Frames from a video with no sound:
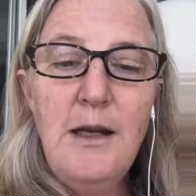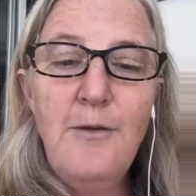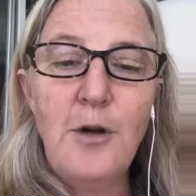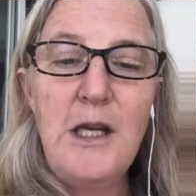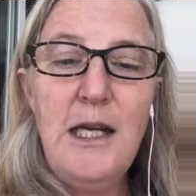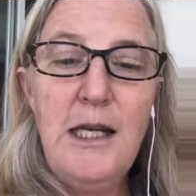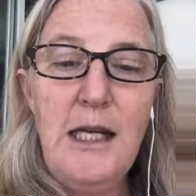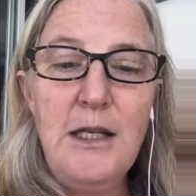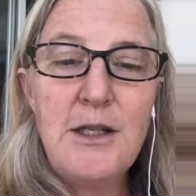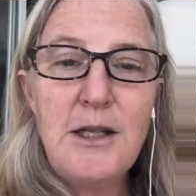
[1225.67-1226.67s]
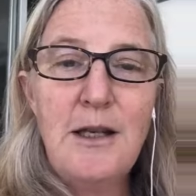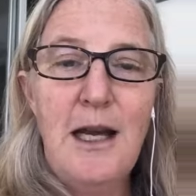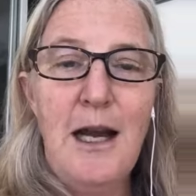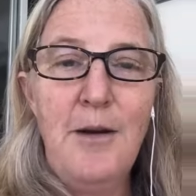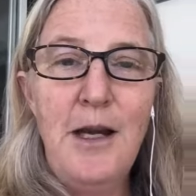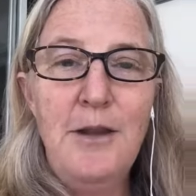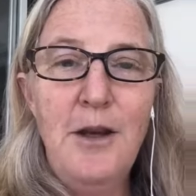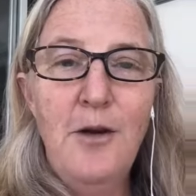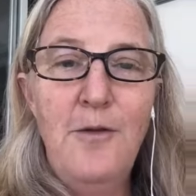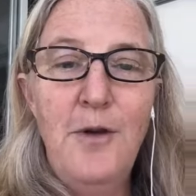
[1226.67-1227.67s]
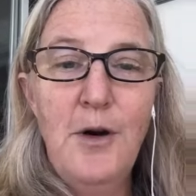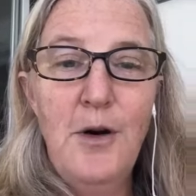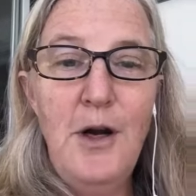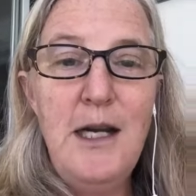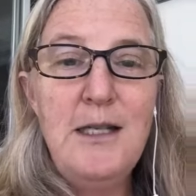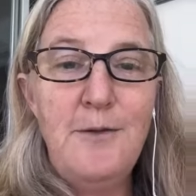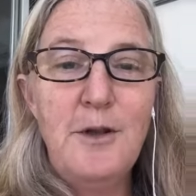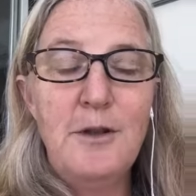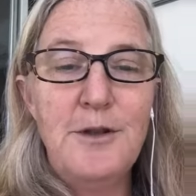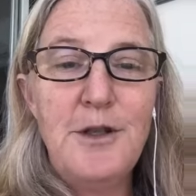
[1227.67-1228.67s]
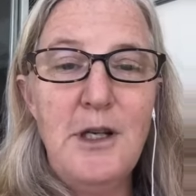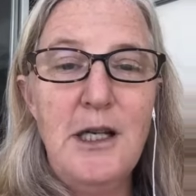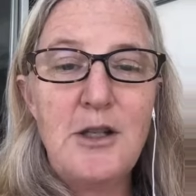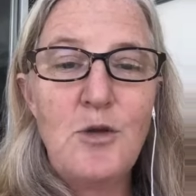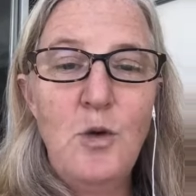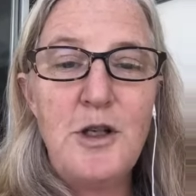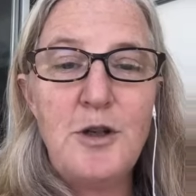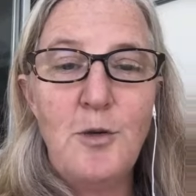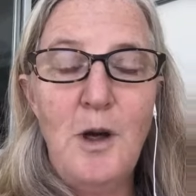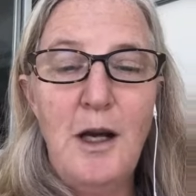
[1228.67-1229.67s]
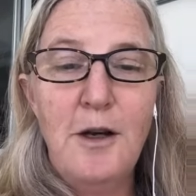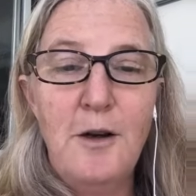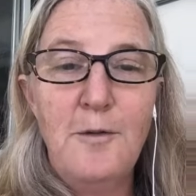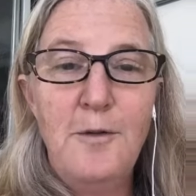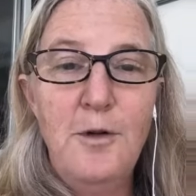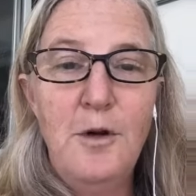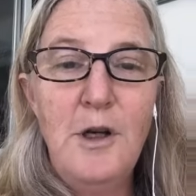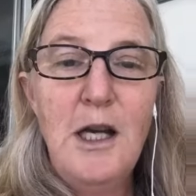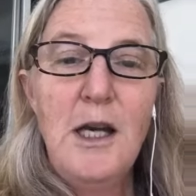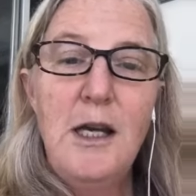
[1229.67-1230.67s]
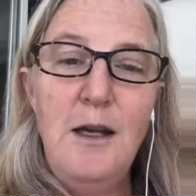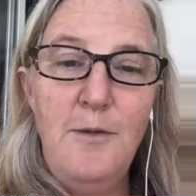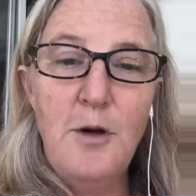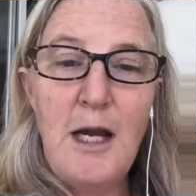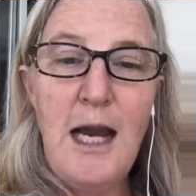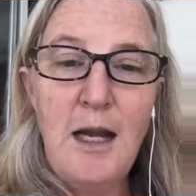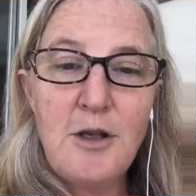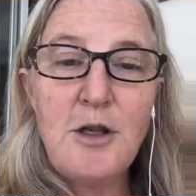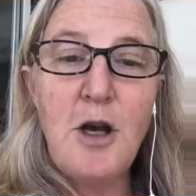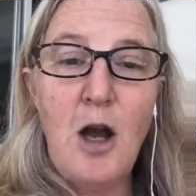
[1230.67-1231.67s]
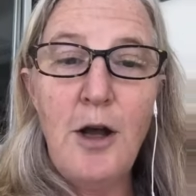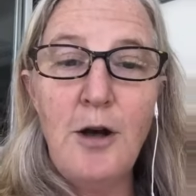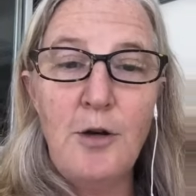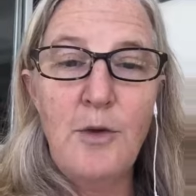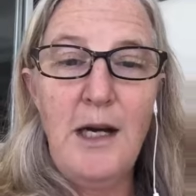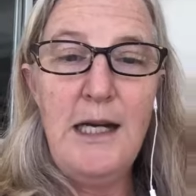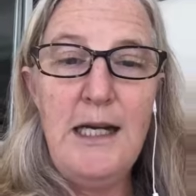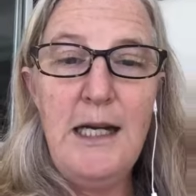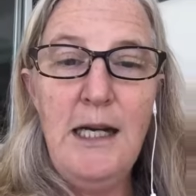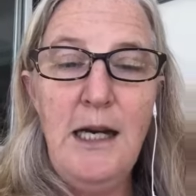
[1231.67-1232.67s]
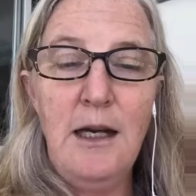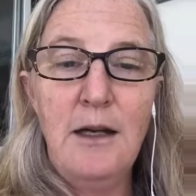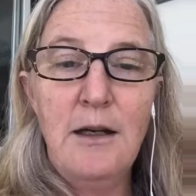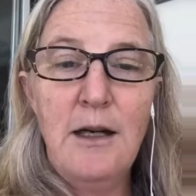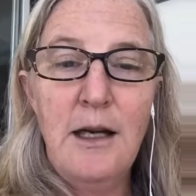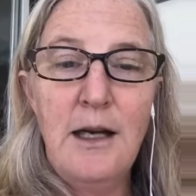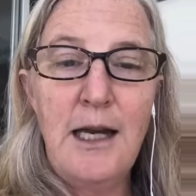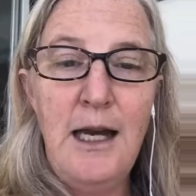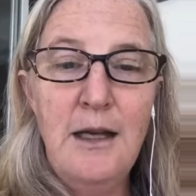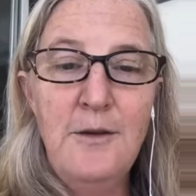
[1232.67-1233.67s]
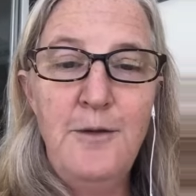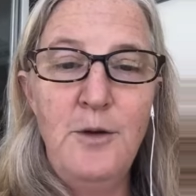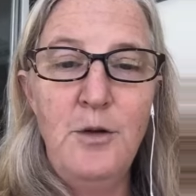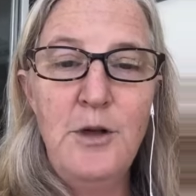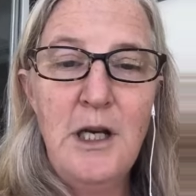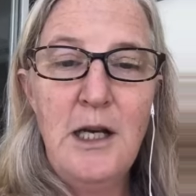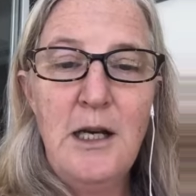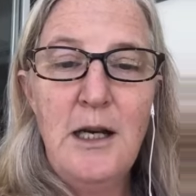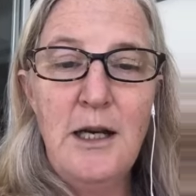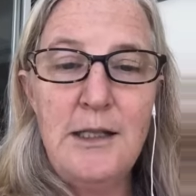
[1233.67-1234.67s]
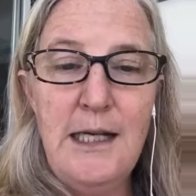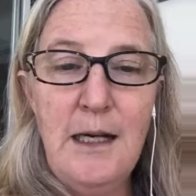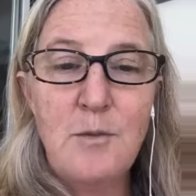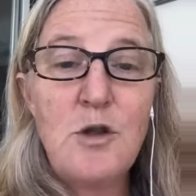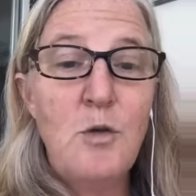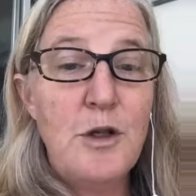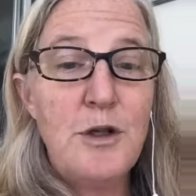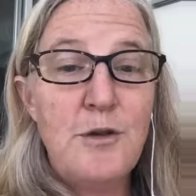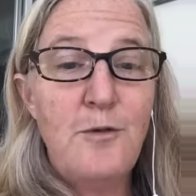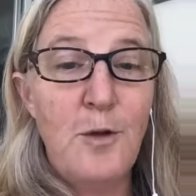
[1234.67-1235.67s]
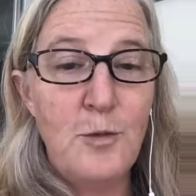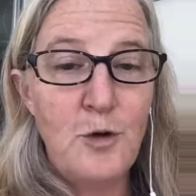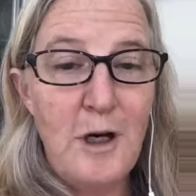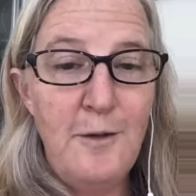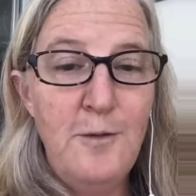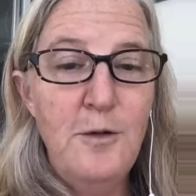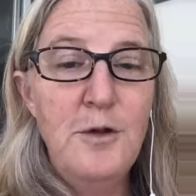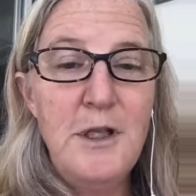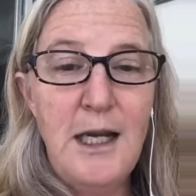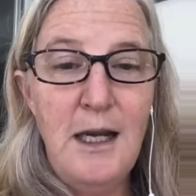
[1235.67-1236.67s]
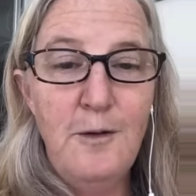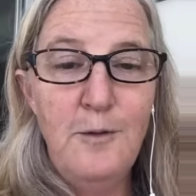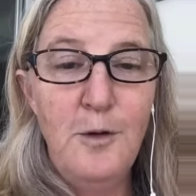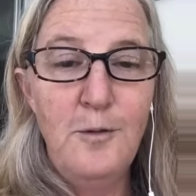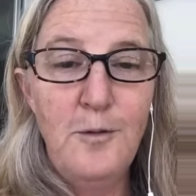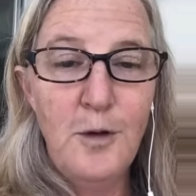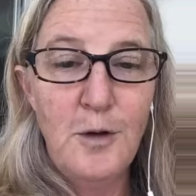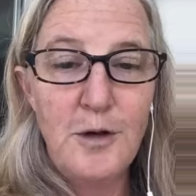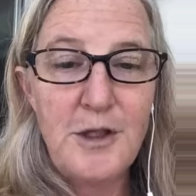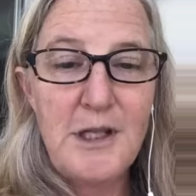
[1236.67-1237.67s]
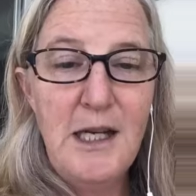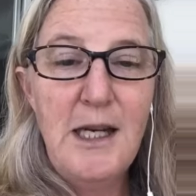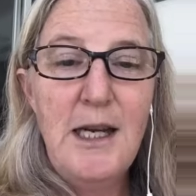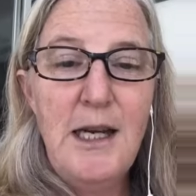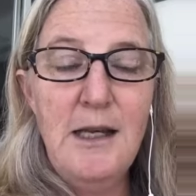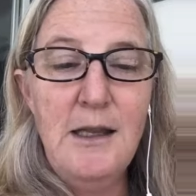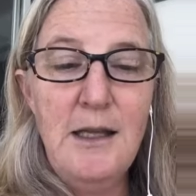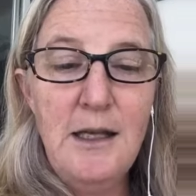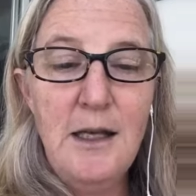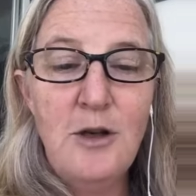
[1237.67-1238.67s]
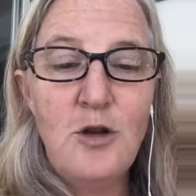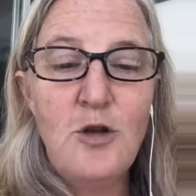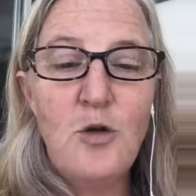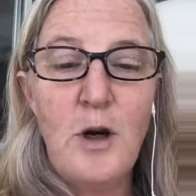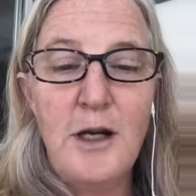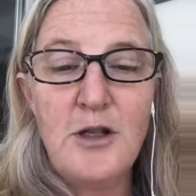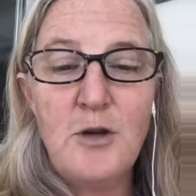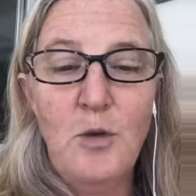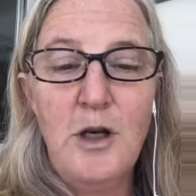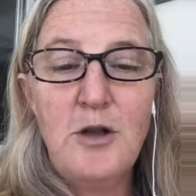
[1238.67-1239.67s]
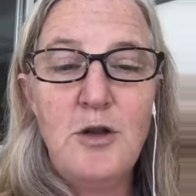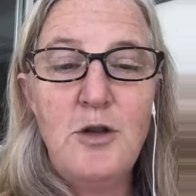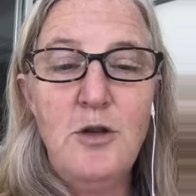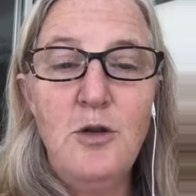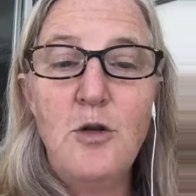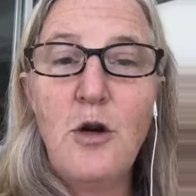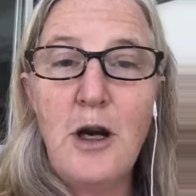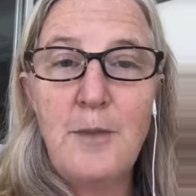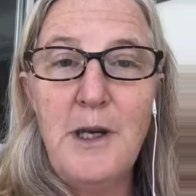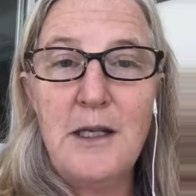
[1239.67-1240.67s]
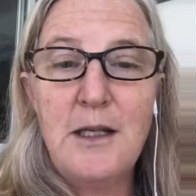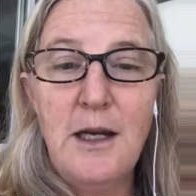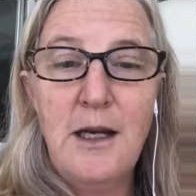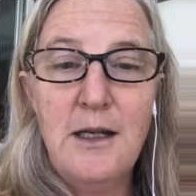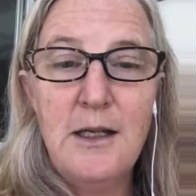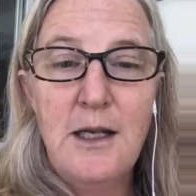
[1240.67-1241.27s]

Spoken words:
for kitties, and they're very difficult to get switched around on food. If your cat's not already eating canned food, to get them switched from dry food to canned food first, and then try to switch to CrockPet Diet.